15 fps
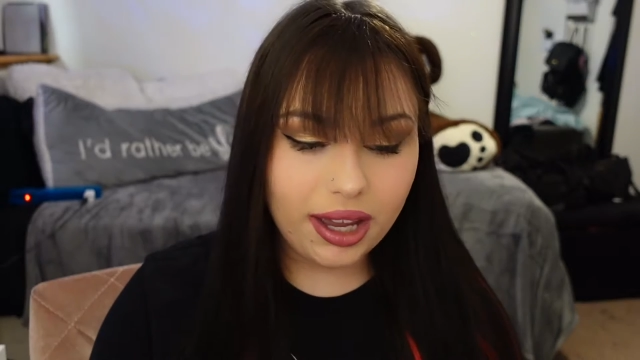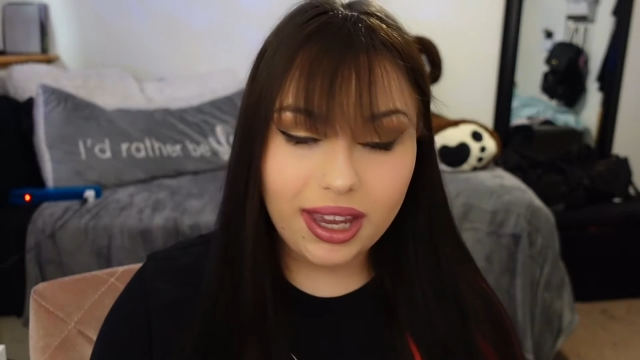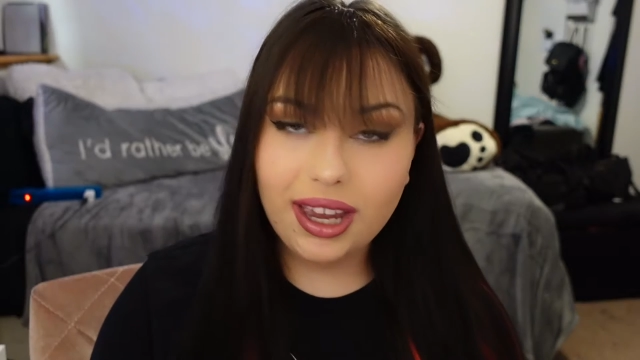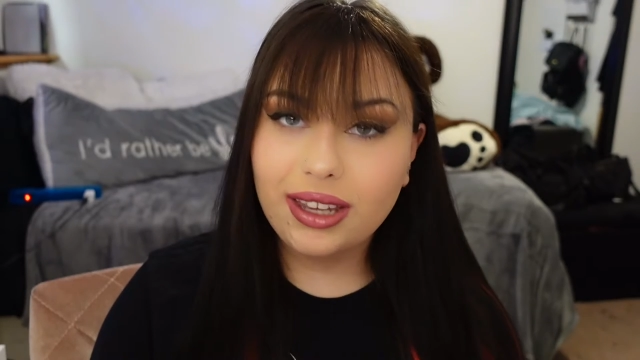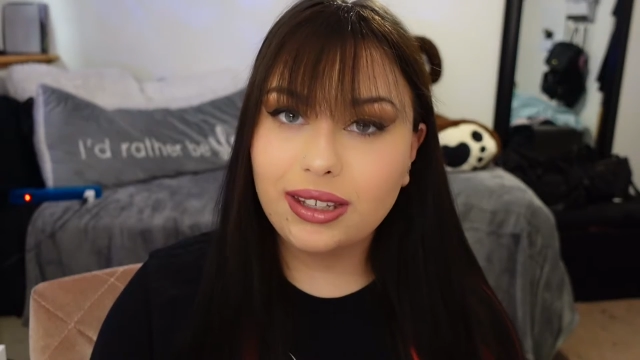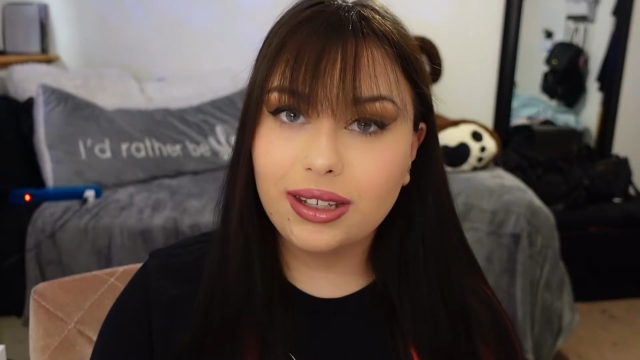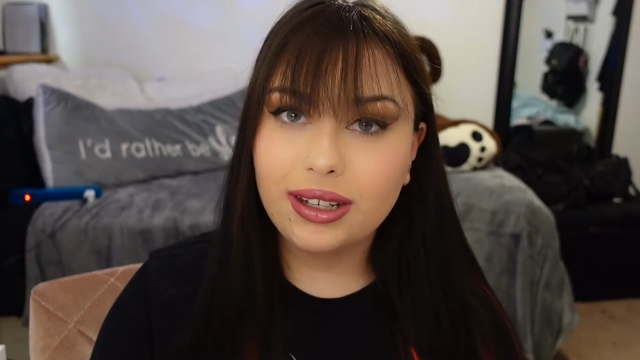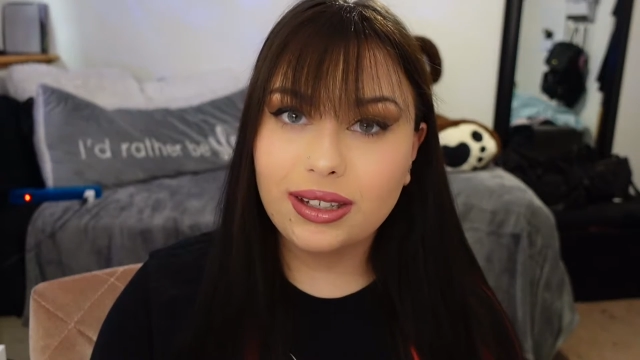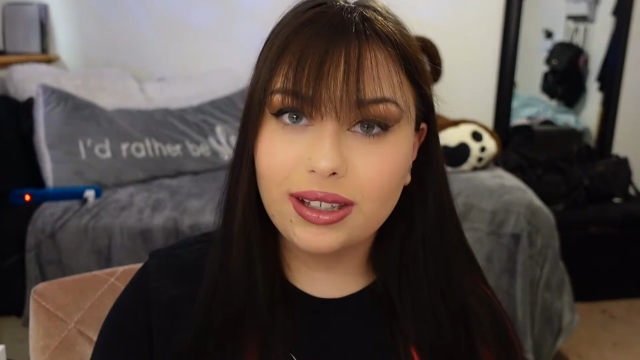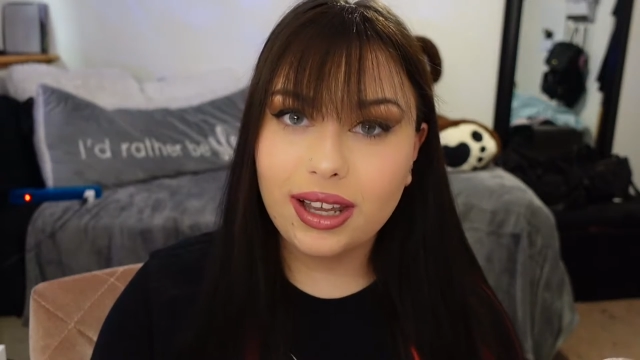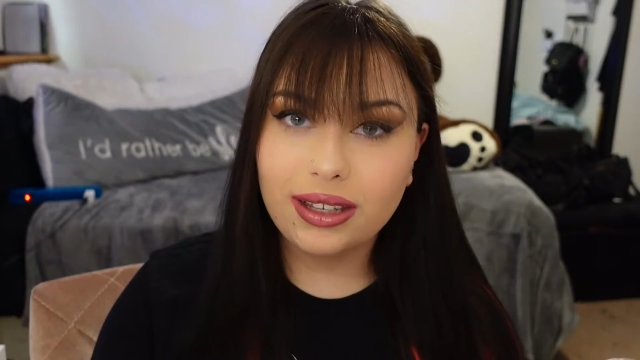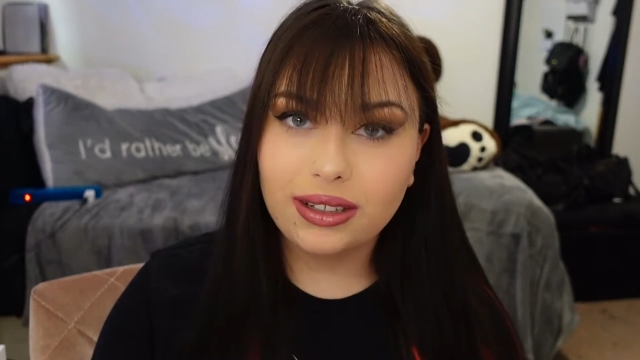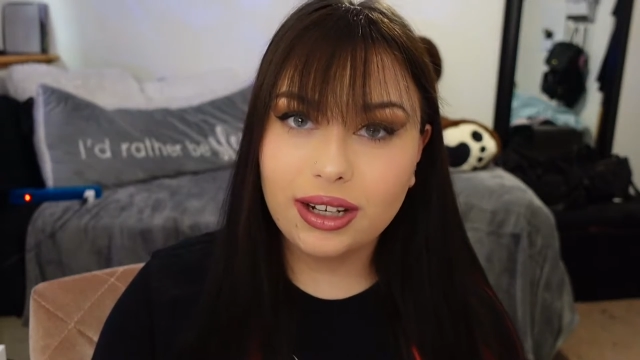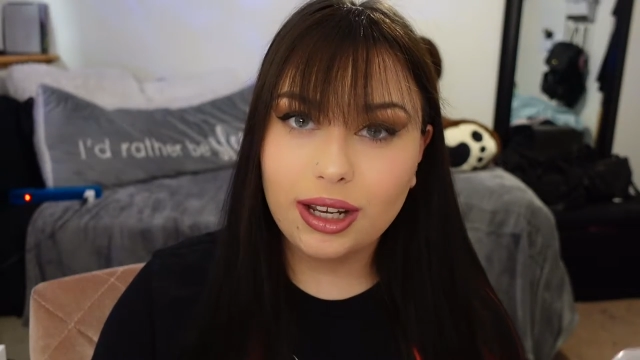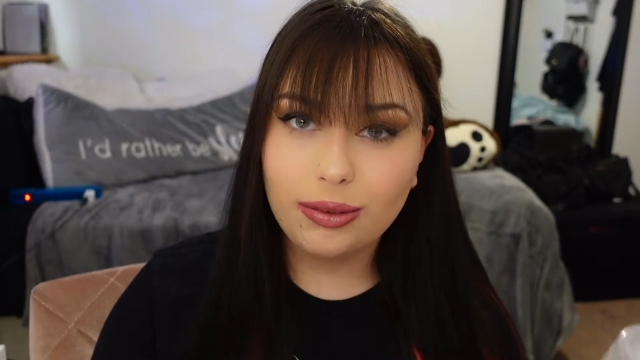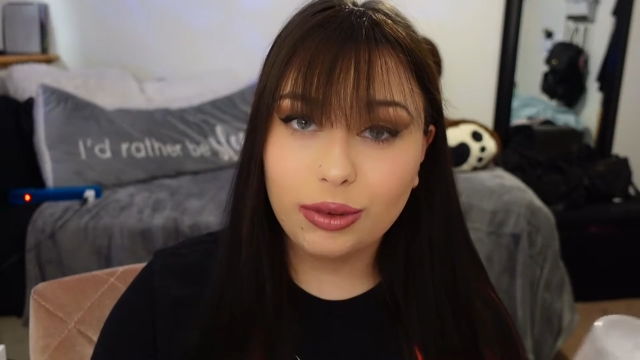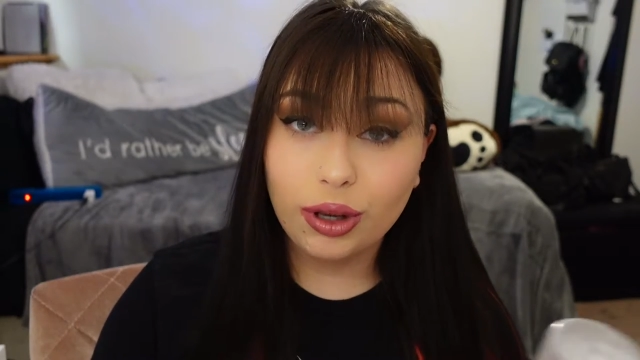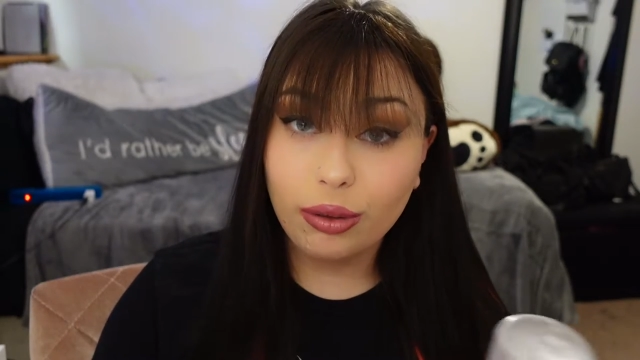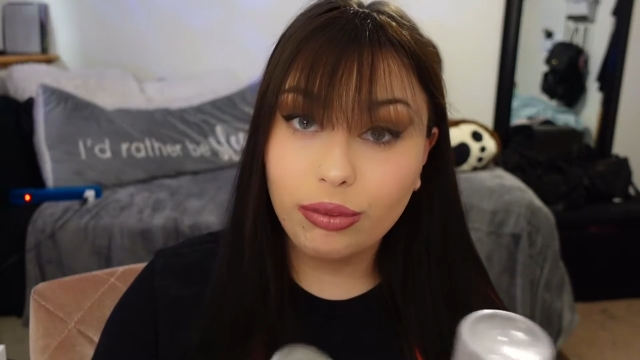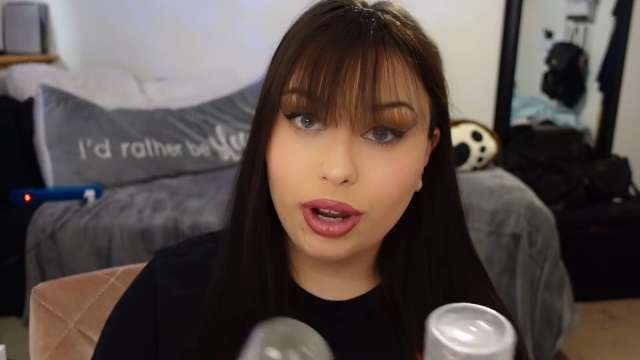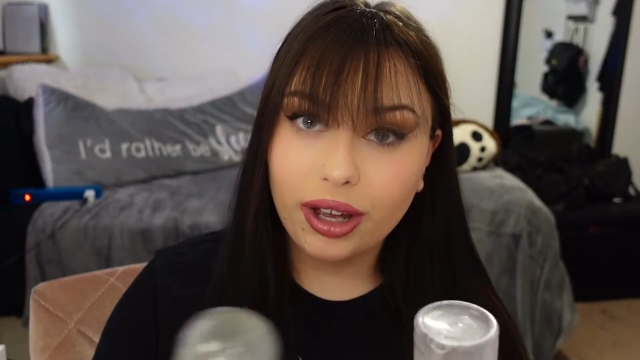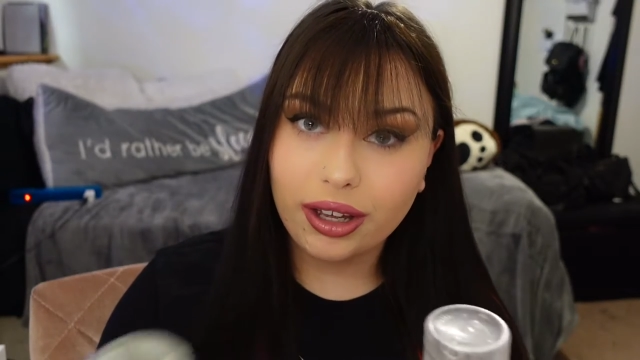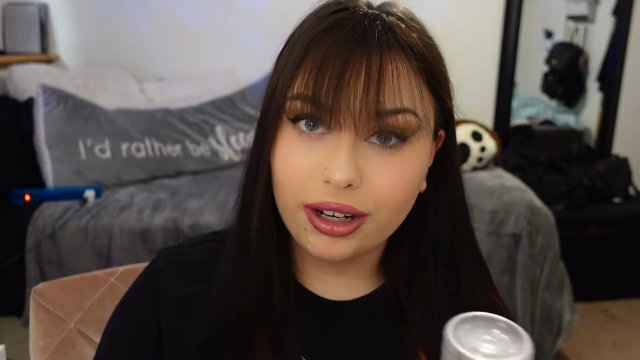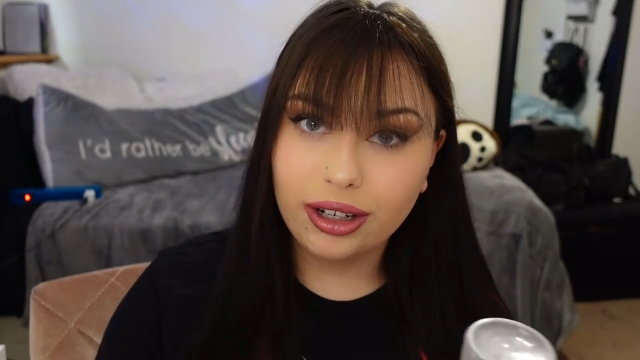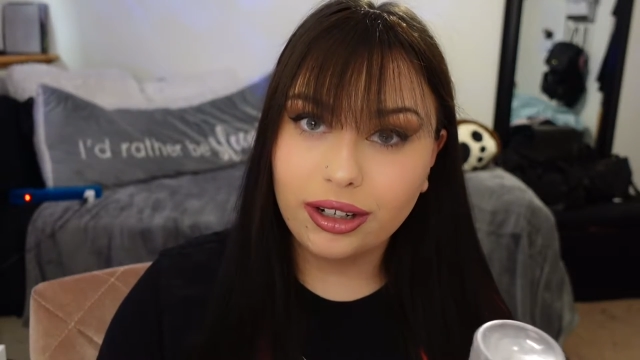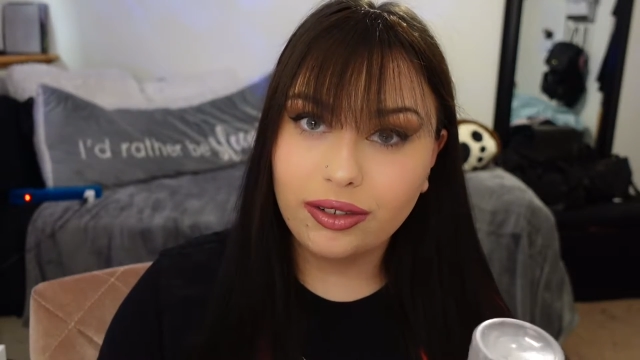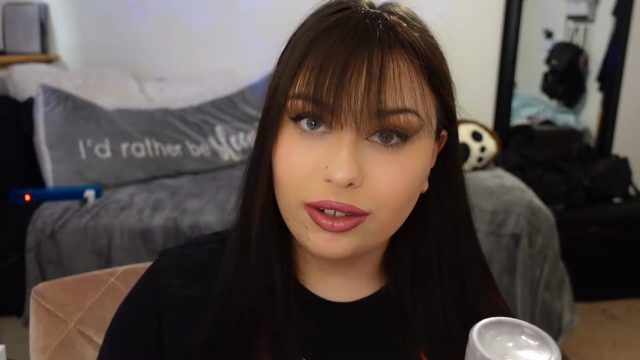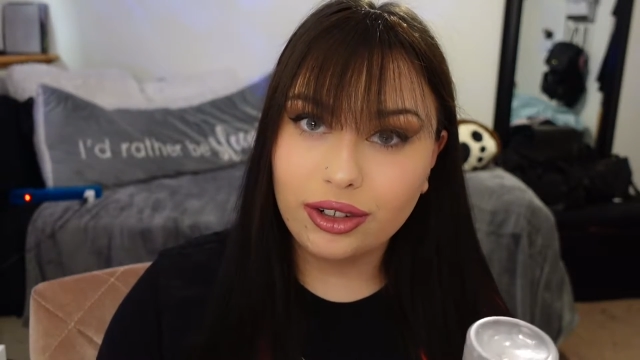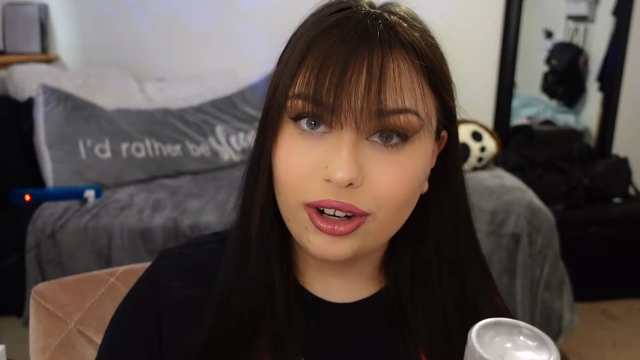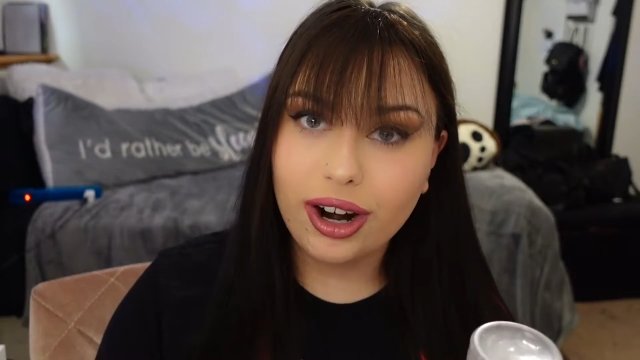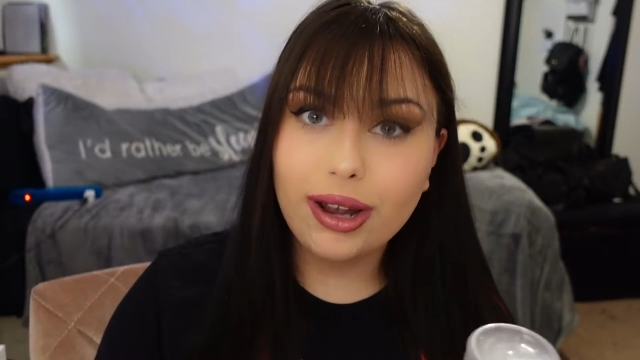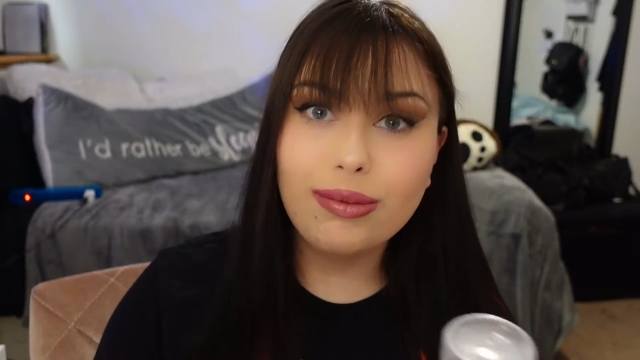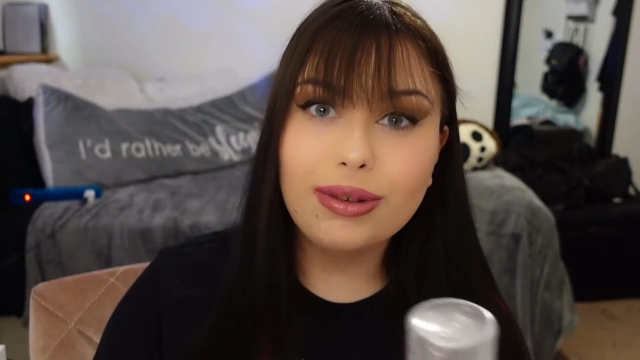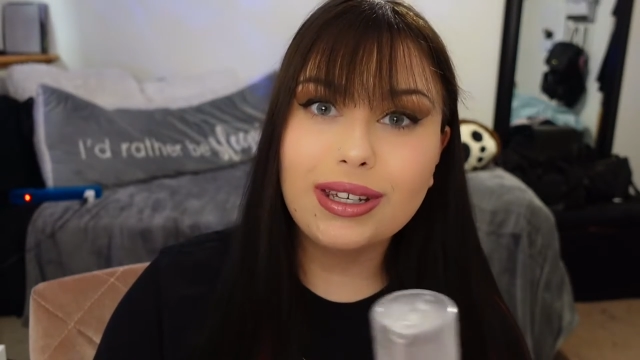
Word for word: I can't say his last name, so I'm not going to even try